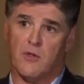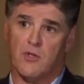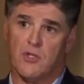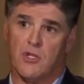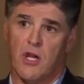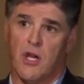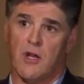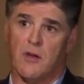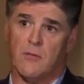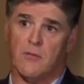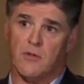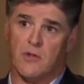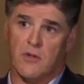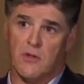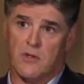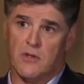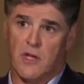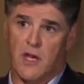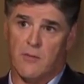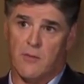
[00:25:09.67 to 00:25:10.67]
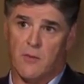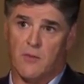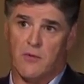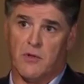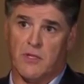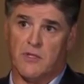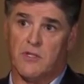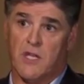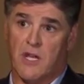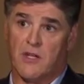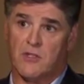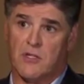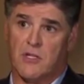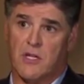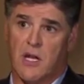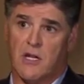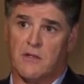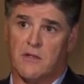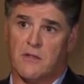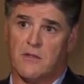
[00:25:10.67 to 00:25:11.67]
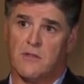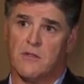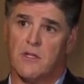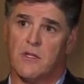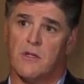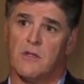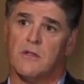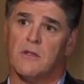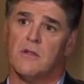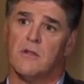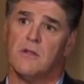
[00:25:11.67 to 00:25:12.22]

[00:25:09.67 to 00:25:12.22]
you shot him to the time the police actually got to the scene?